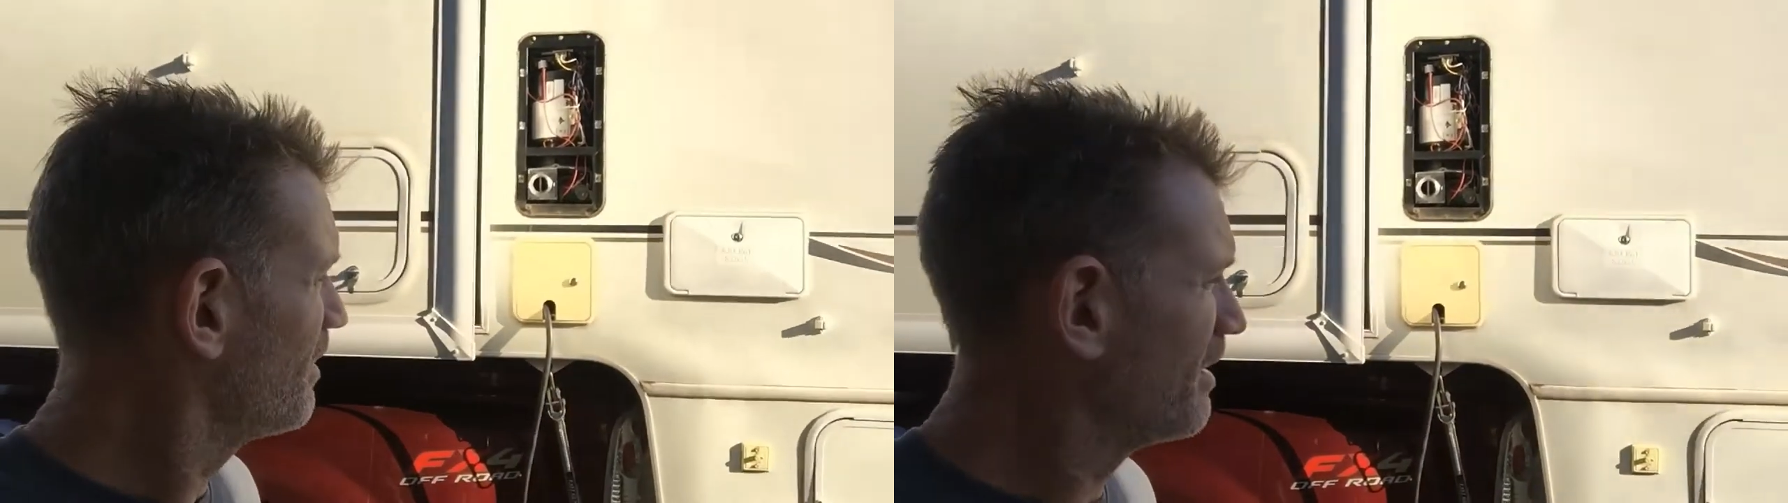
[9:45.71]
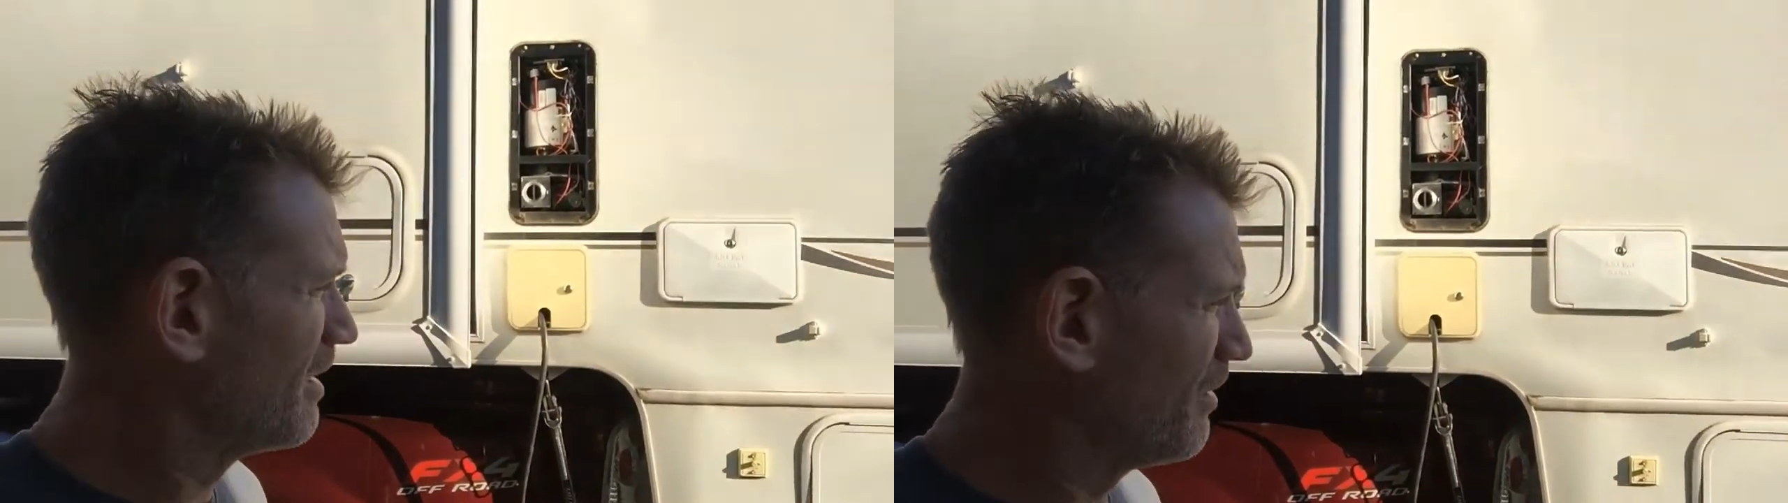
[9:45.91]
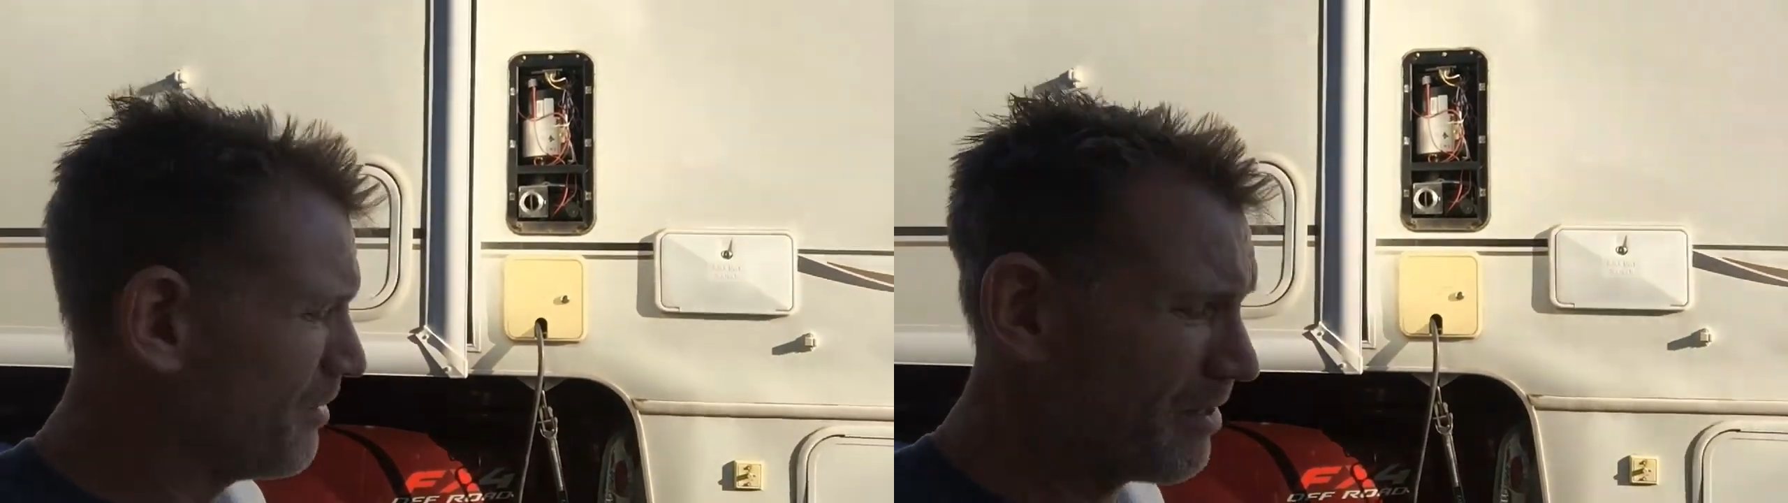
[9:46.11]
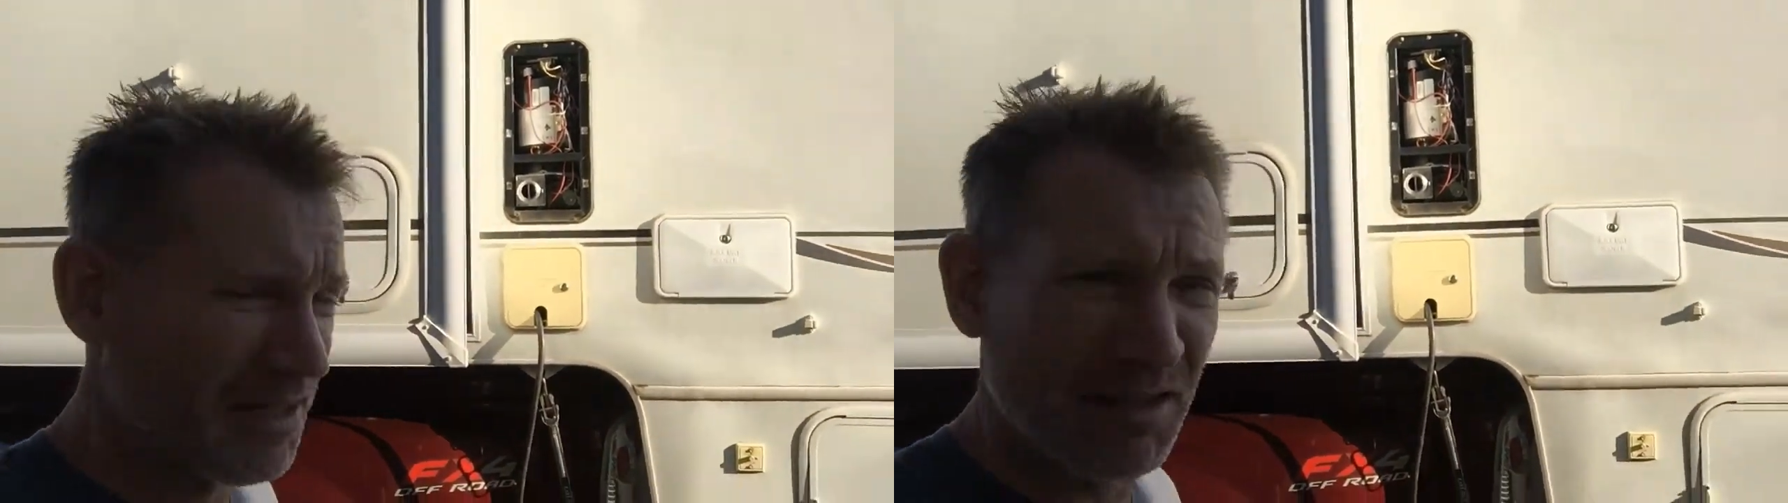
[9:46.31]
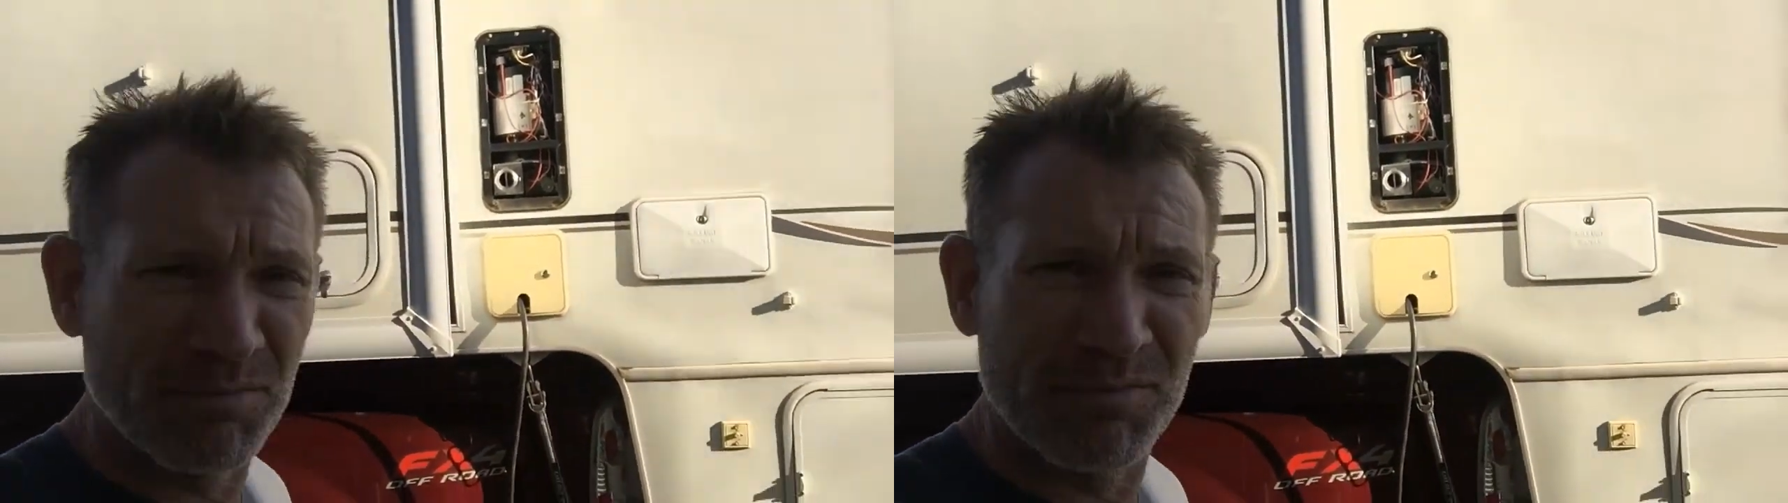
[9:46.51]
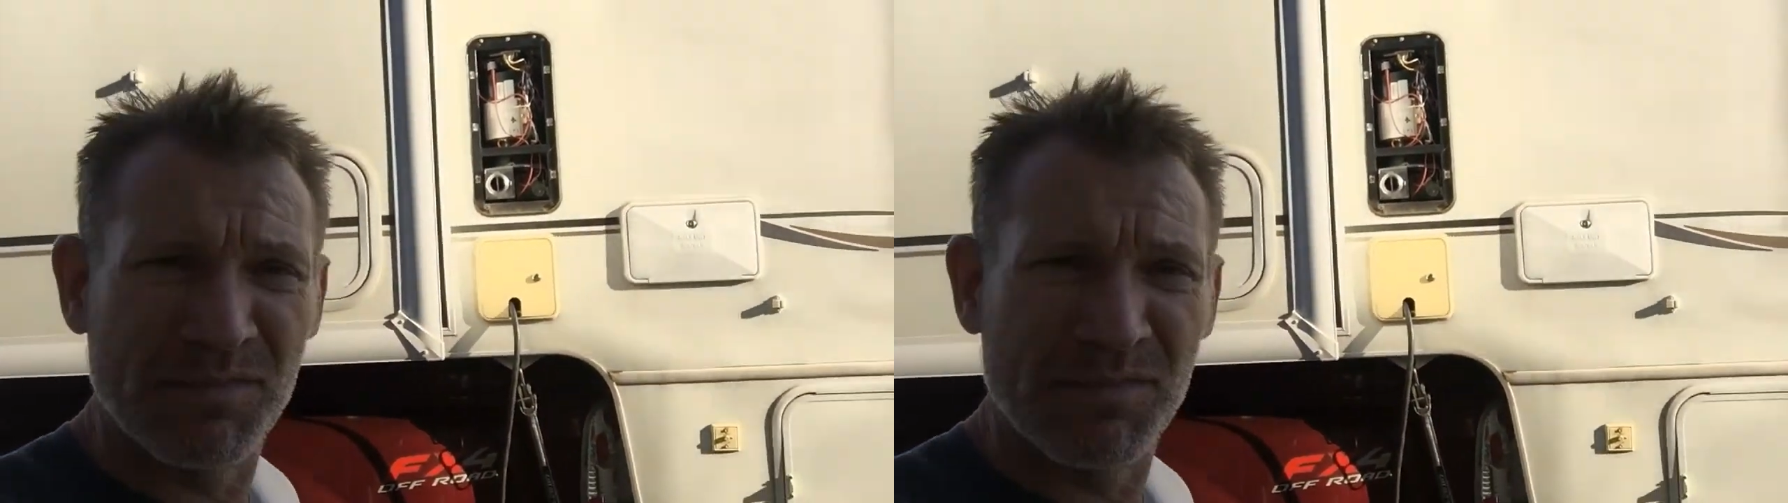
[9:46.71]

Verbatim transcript: and uh,